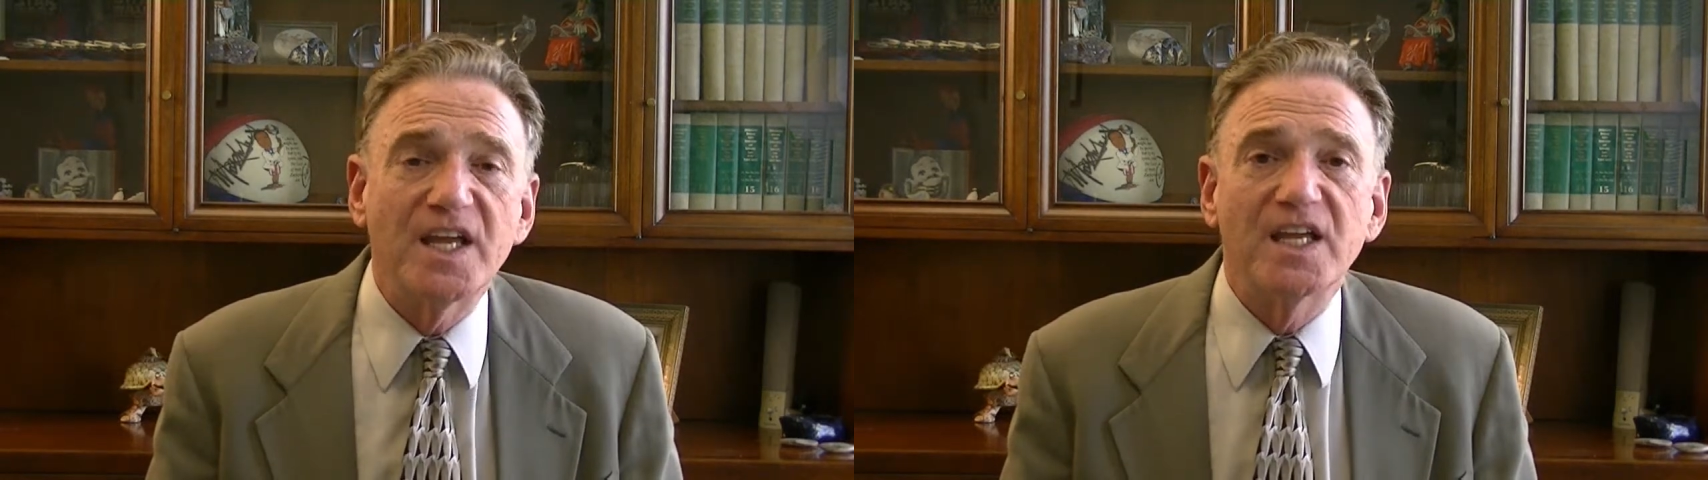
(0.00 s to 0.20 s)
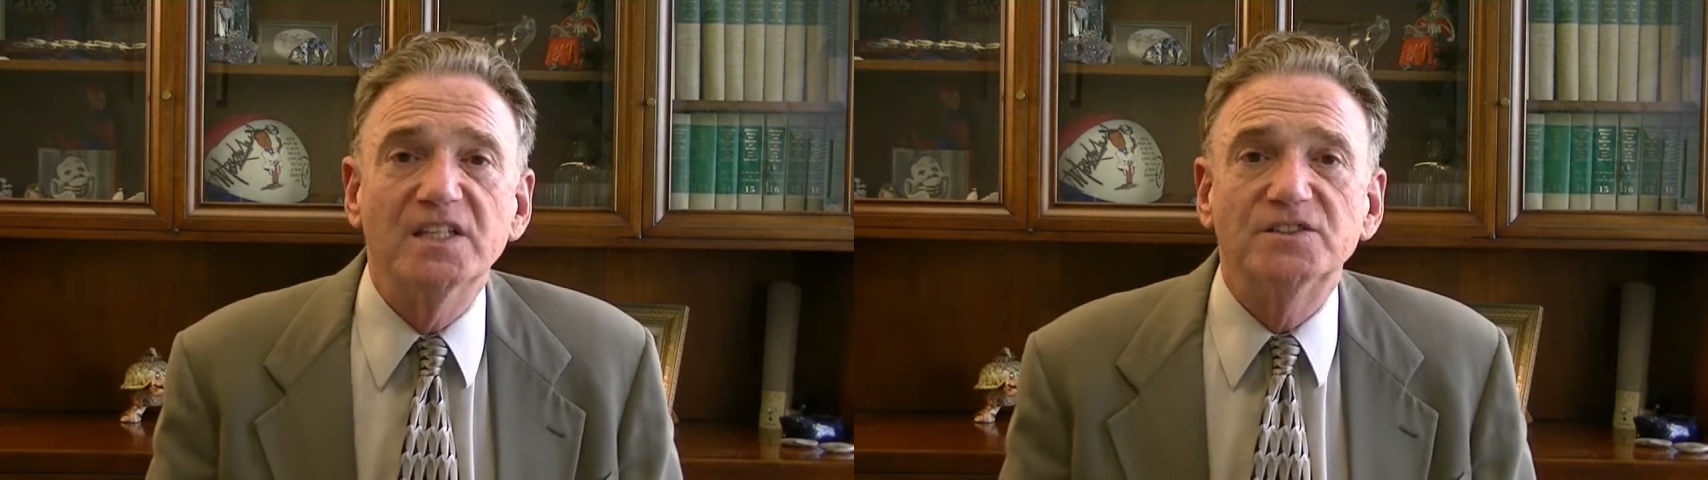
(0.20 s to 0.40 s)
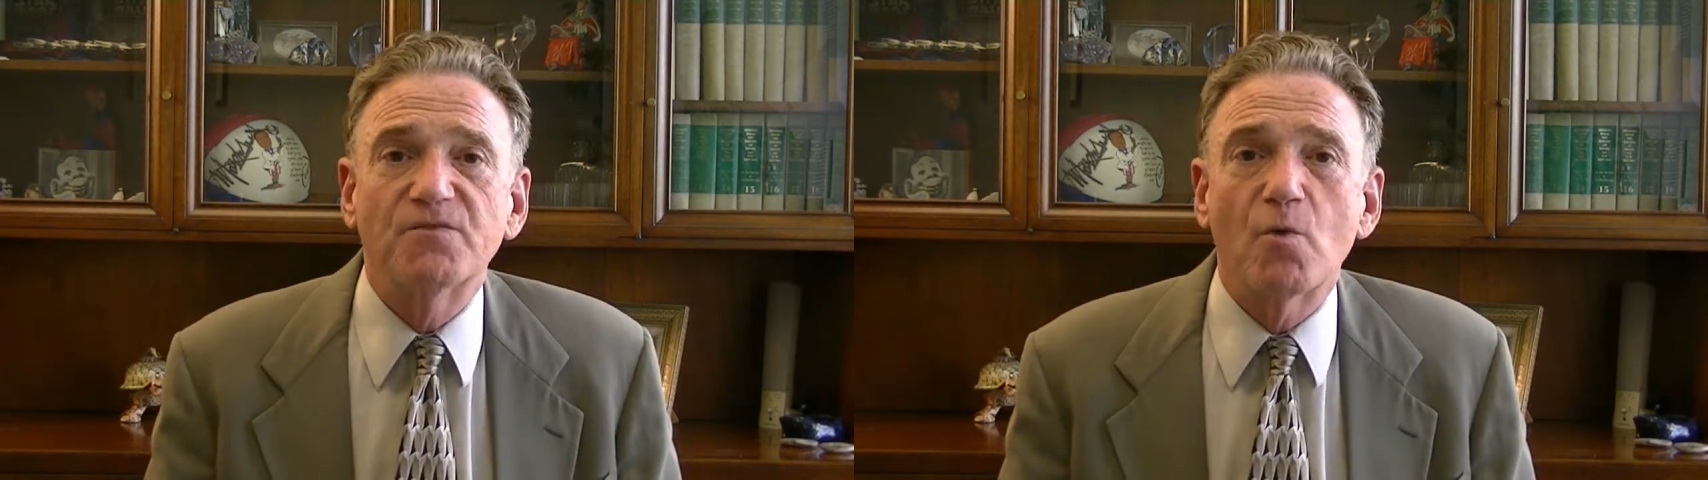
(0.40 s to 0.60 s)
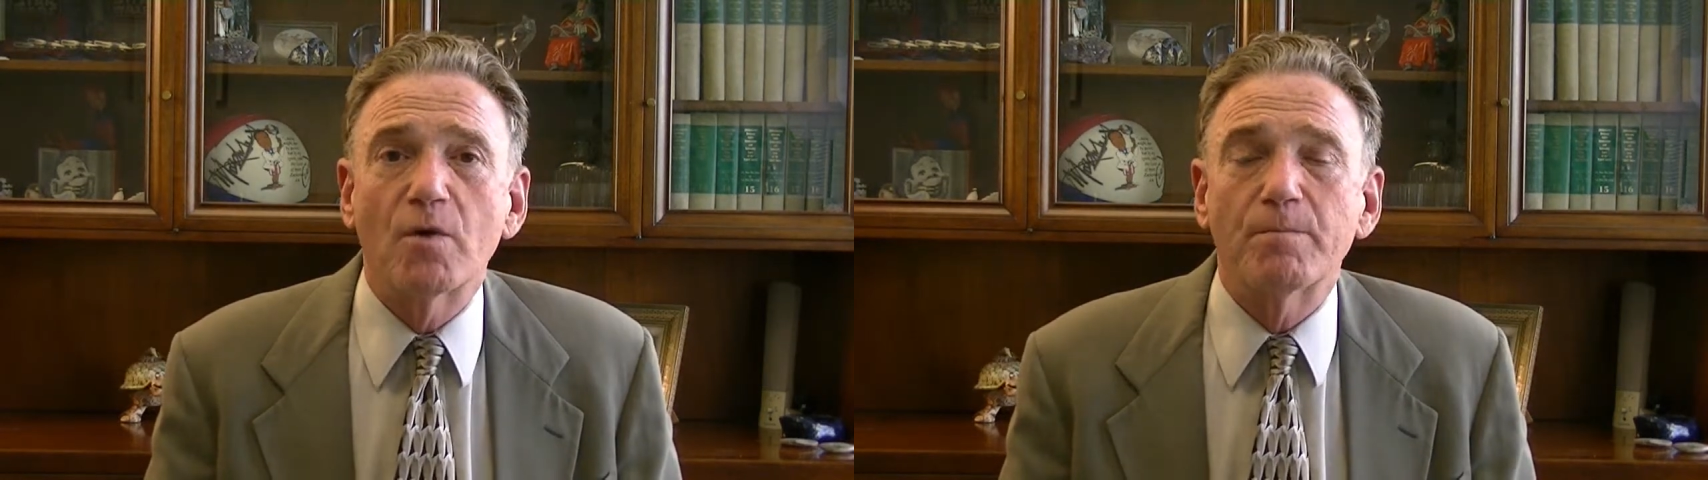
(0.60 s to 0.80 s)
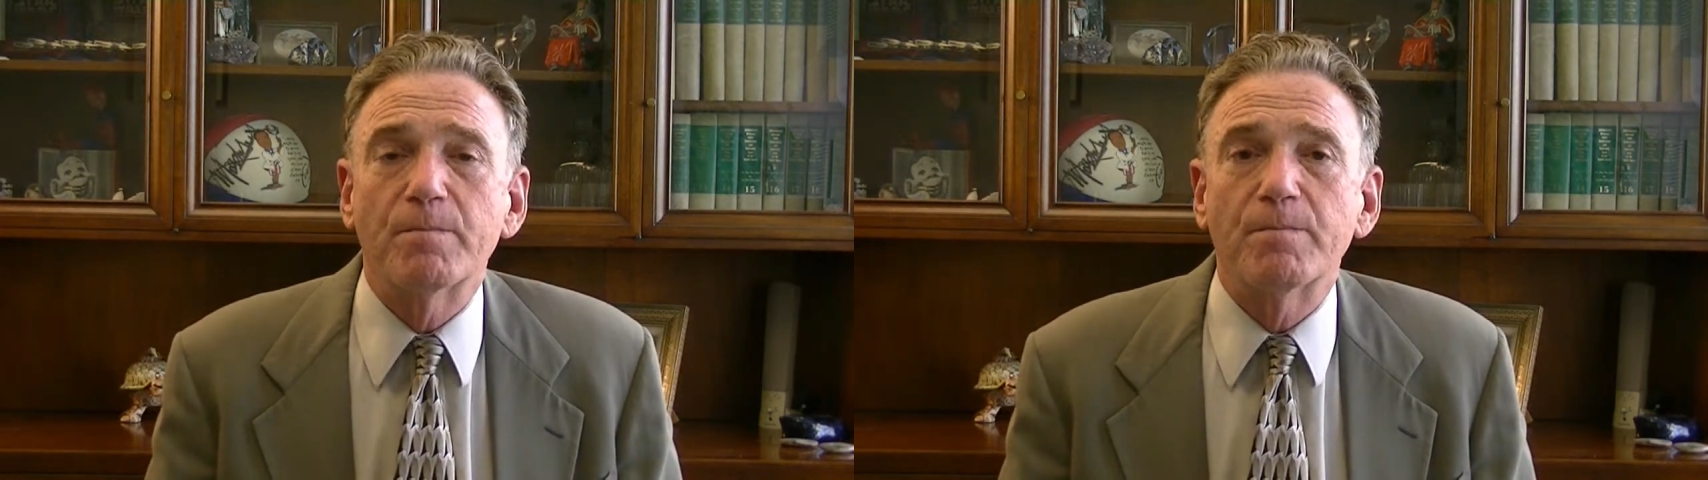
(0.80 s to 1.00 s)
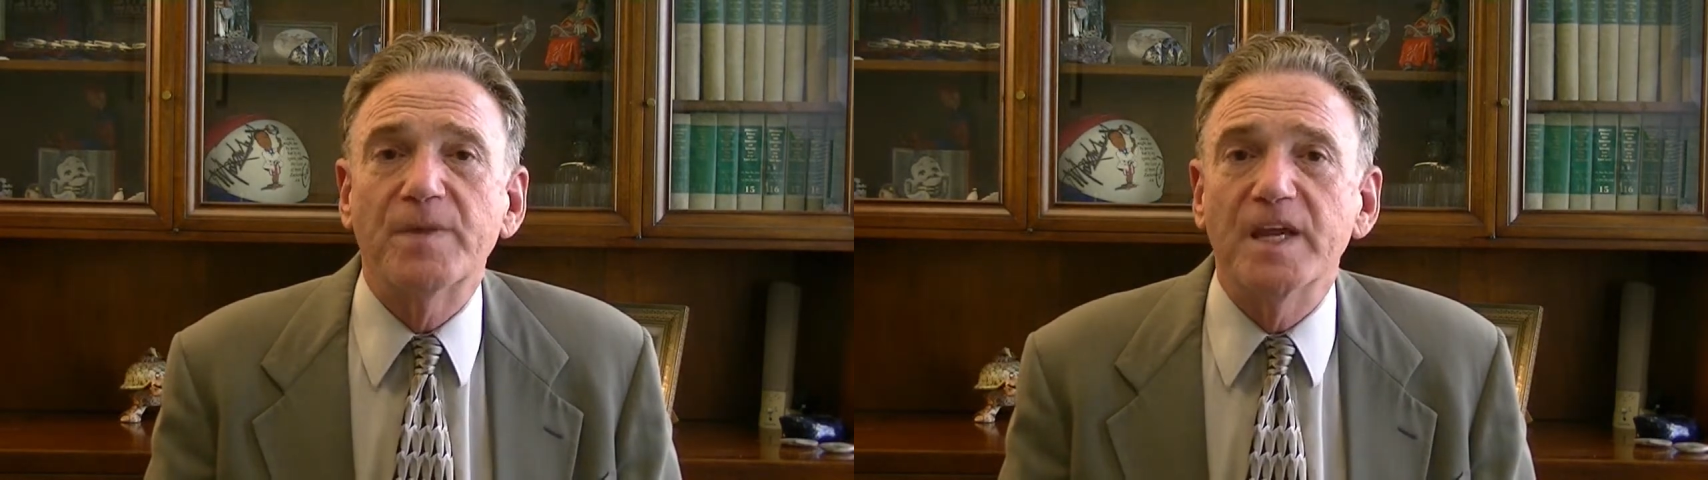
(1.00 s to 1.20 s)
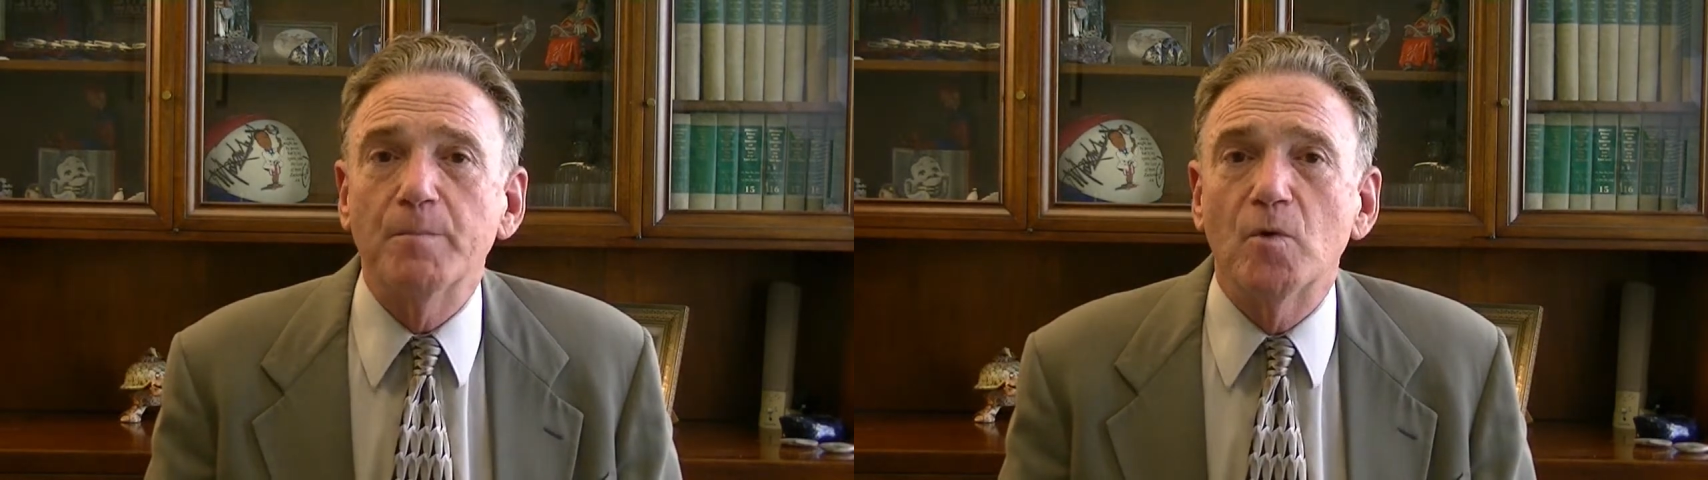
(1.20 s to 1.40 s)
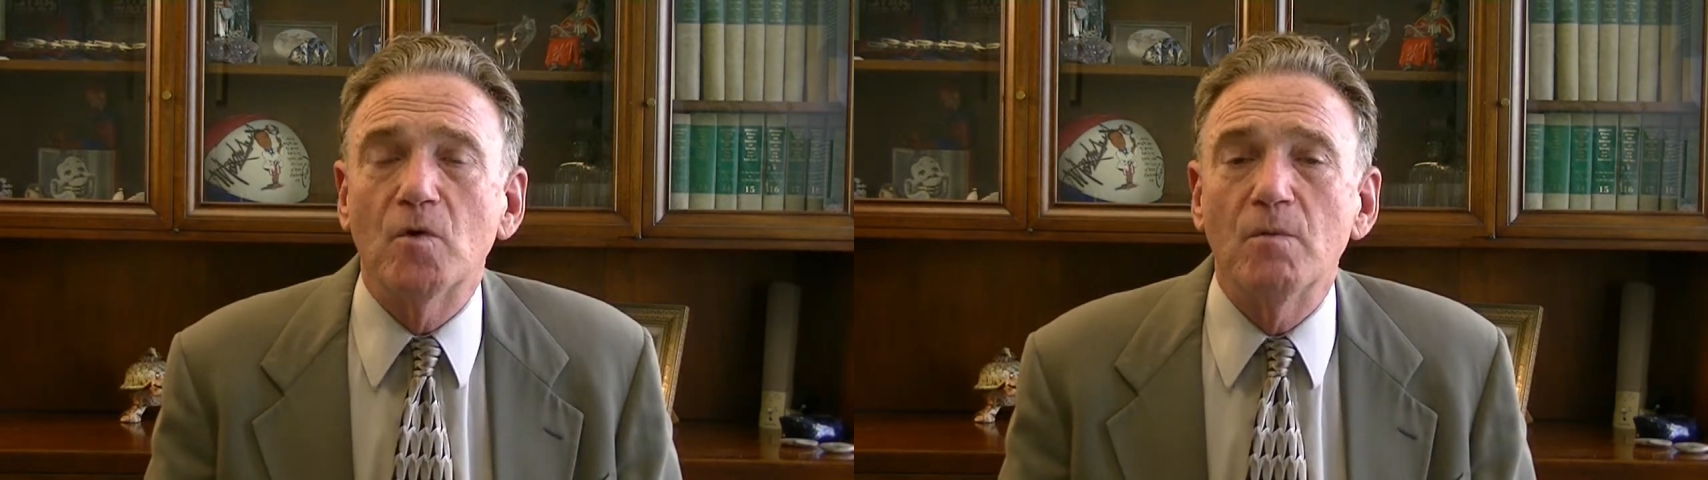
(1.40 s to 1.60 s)
is for
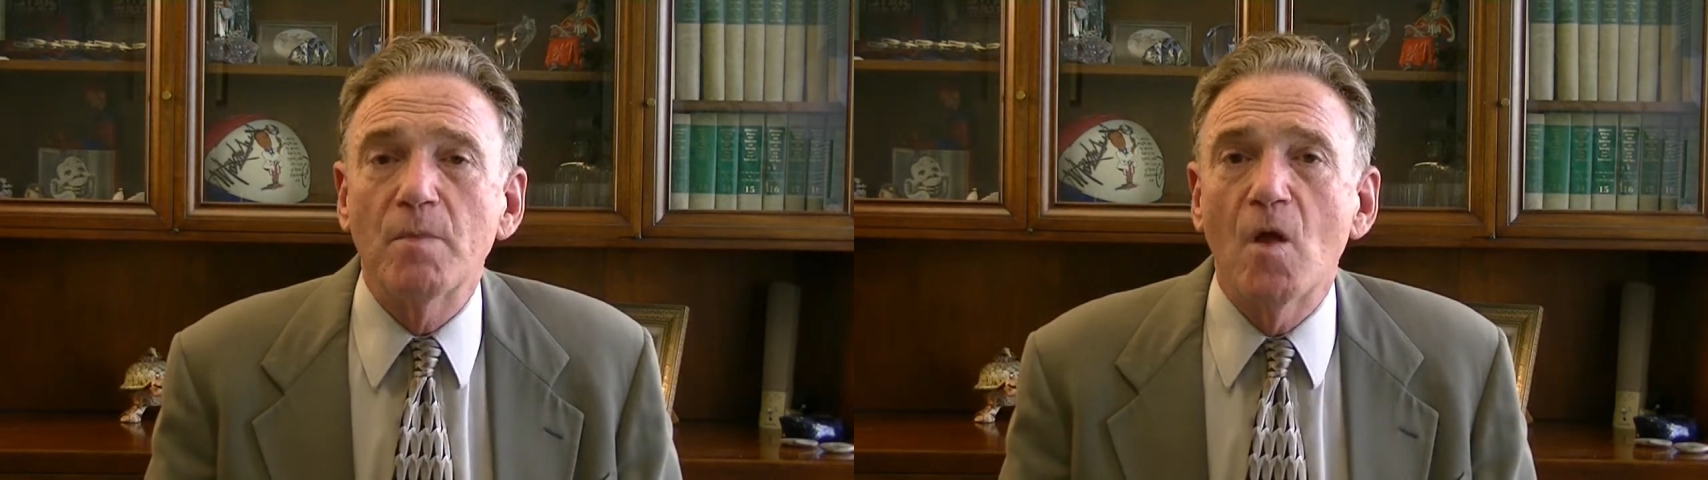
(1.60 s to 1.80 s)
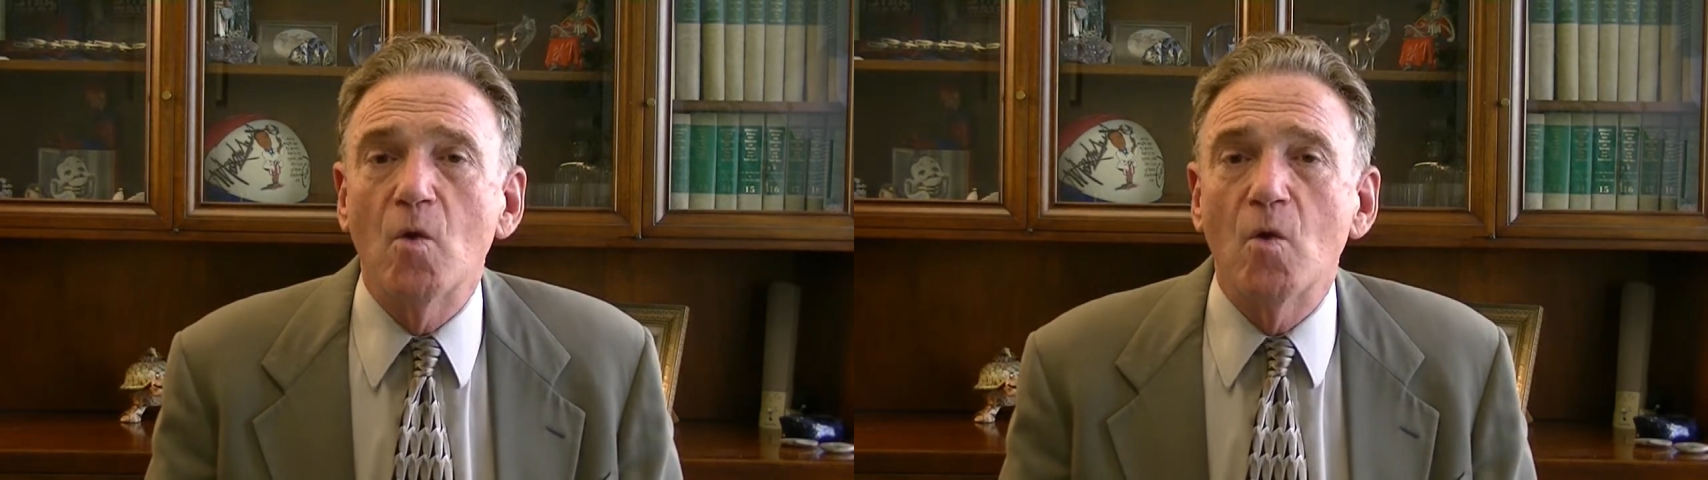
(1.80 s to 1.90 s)
people